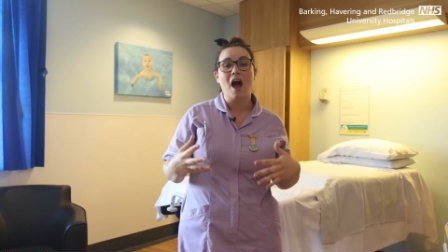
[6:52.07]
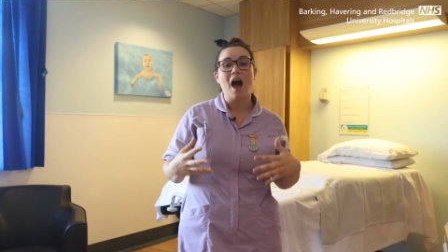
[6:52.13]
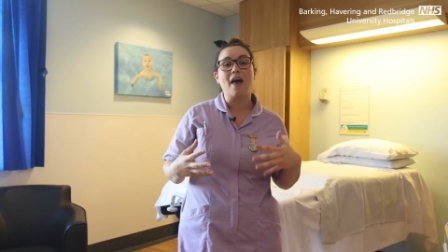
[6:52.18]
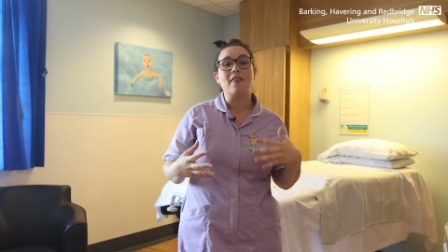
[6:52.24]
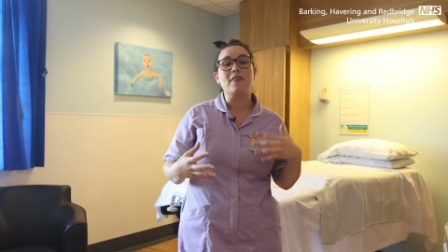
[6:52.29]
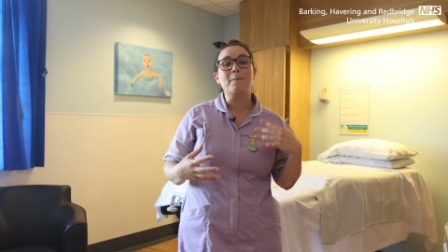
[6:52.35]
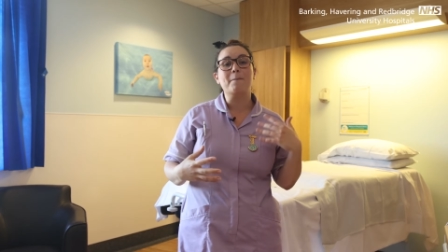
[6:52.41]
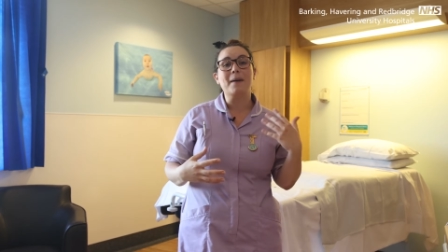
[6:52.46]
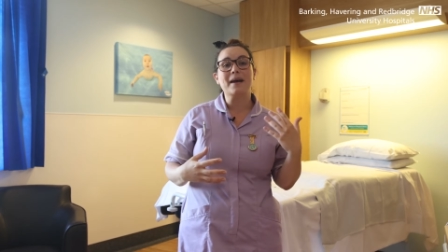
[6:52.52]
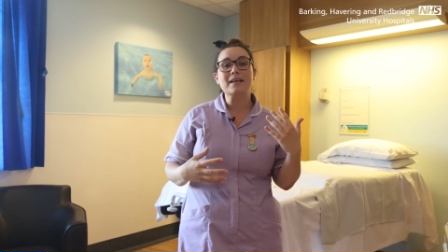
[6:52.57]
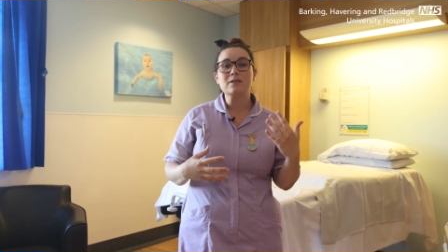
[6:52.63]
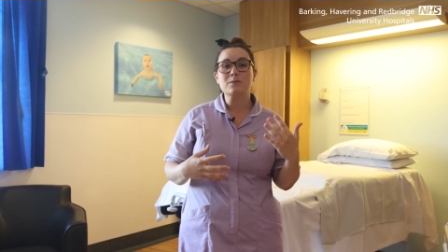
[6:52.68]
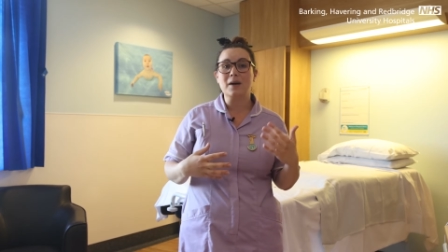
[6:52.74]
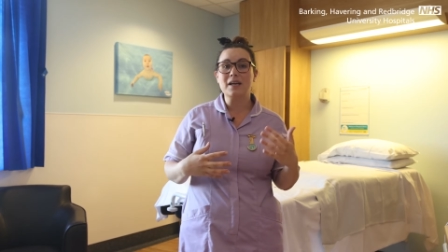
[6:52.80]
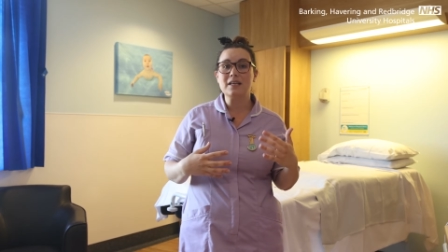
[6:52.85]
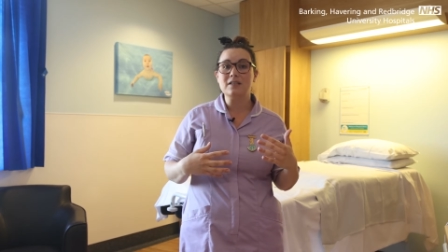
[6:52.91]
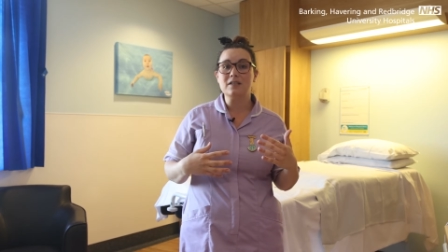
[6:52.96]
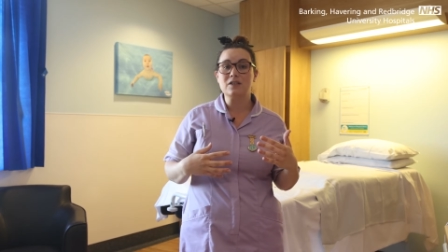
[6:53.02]
And the best
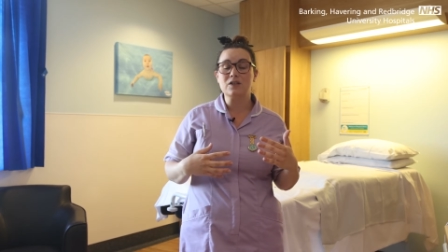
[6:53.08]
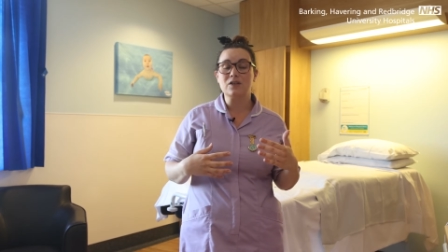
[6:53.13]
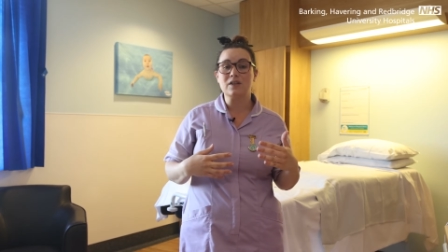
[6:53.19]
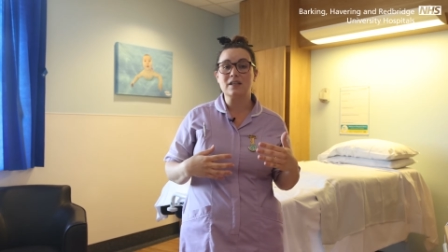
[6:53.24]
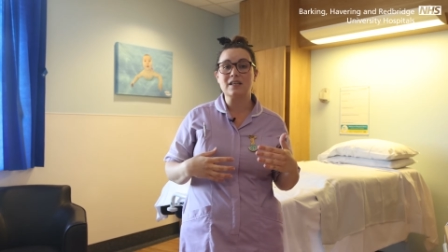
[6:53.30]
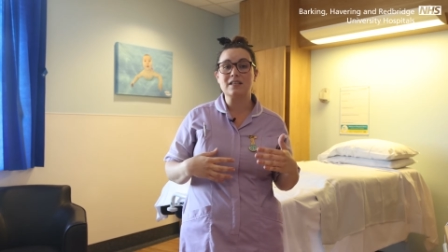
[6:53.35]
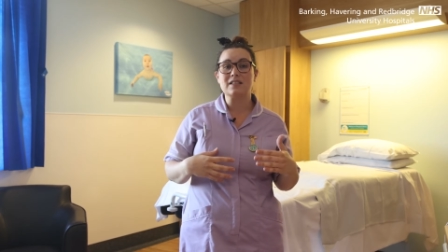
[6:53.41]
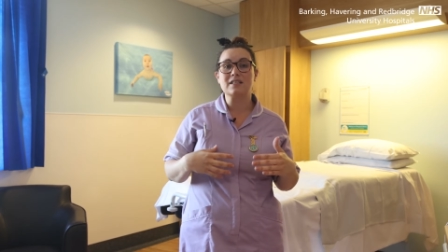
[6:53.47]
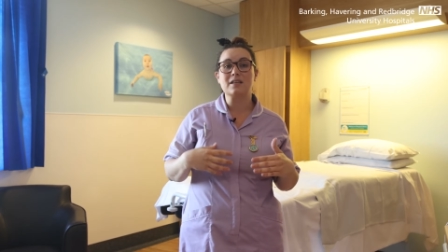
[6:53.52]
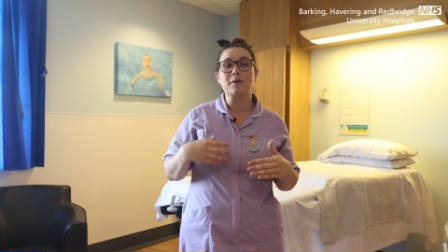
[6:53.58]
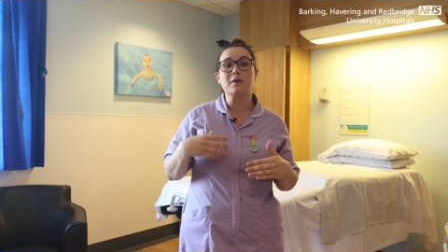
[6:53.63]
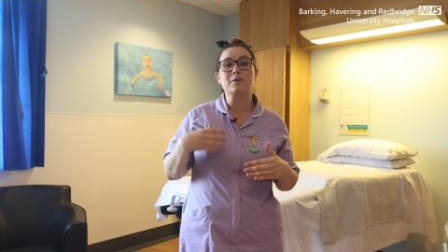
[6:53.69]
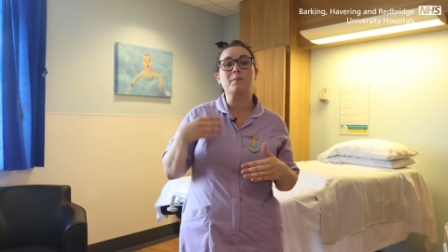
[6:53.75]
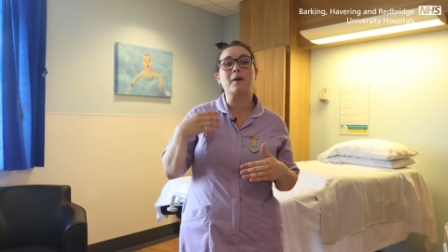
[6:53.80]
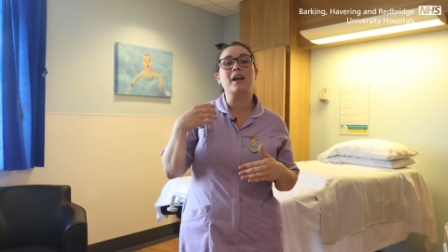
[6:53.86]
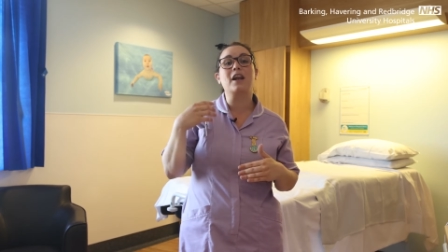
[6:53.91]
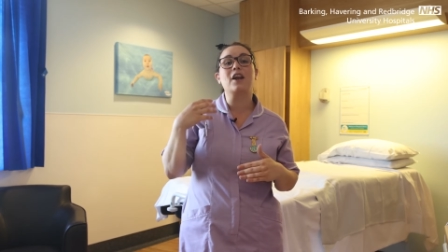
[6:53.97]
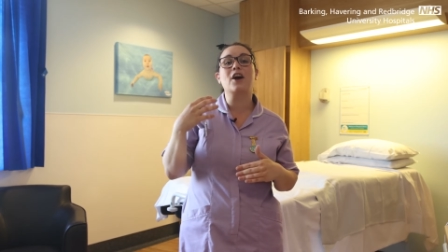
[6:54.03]
way to do this is
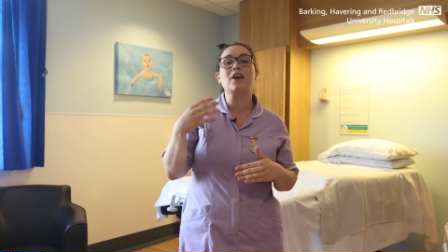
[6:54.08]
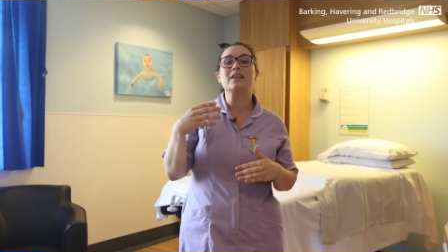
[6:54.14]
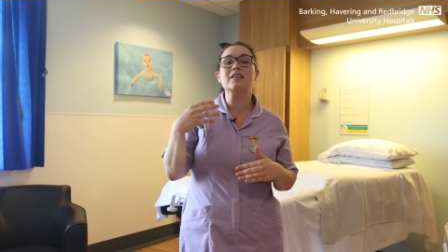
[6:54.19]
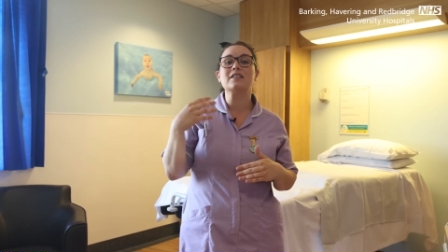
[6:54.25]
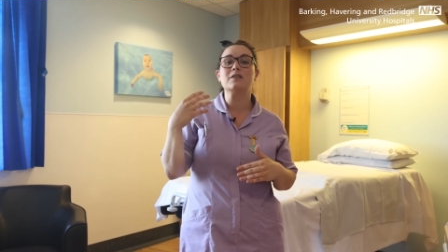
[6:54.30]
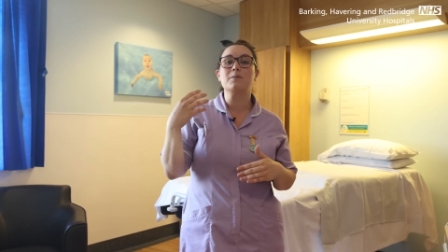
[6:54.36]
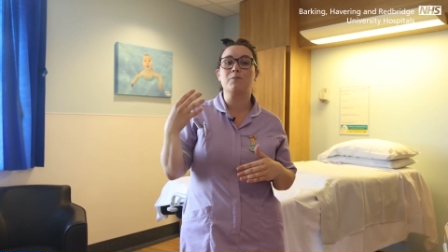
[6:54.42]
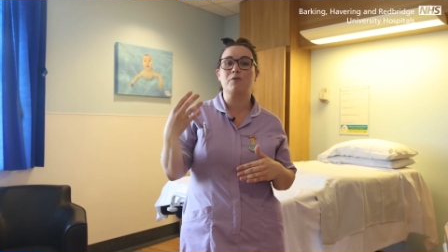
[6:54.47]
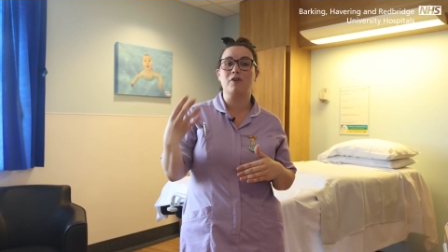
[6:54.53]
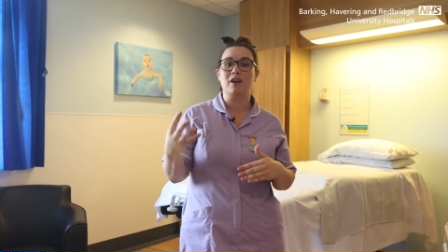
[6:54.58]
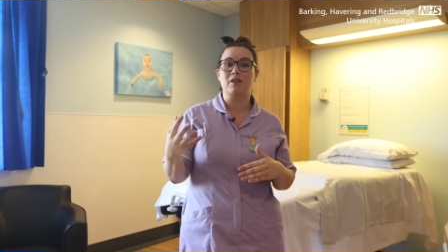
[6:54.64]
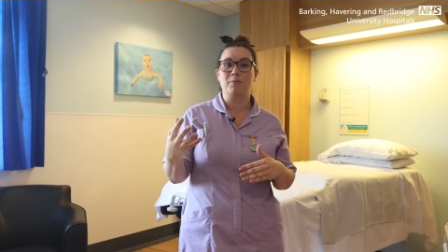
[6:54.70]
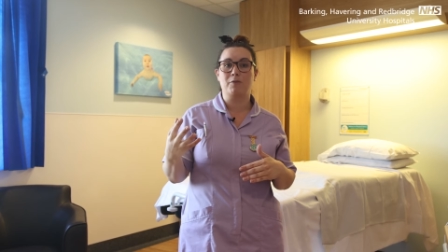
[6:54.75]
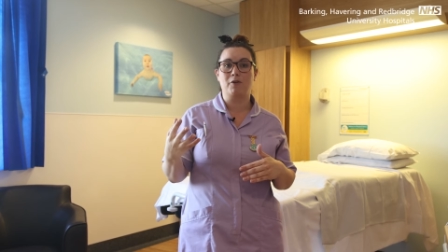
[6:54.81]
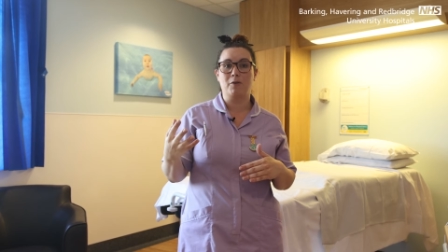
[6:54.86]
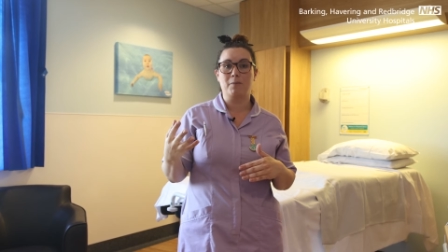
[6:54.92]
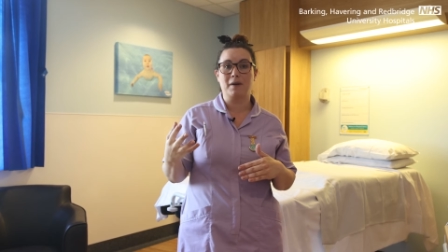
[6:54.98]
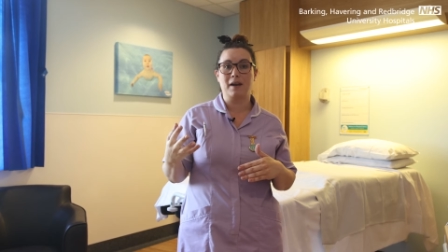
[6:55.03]
by learning to breathe
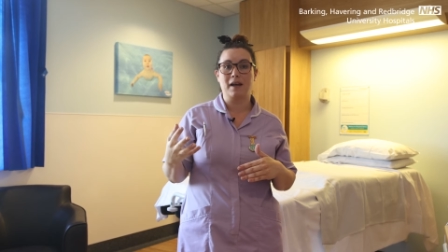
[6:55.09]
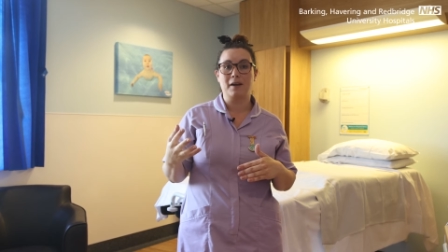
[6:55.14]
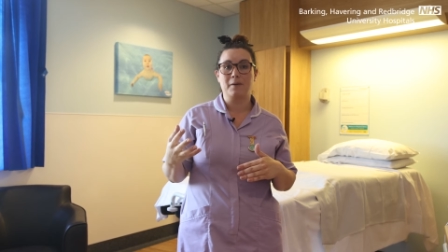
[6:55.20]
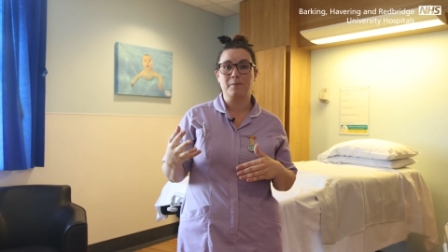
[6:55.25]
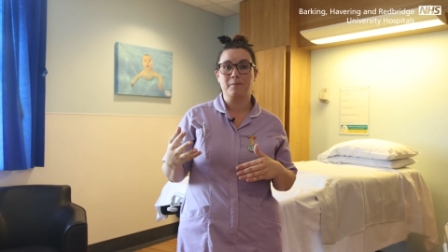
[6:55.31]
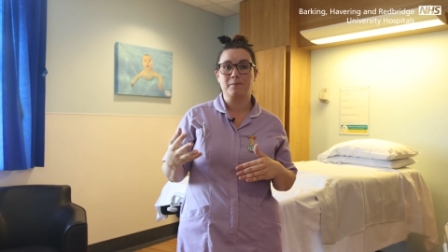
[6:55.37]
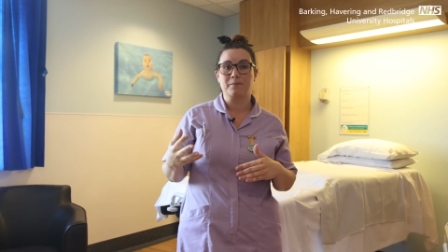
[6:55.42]
properly.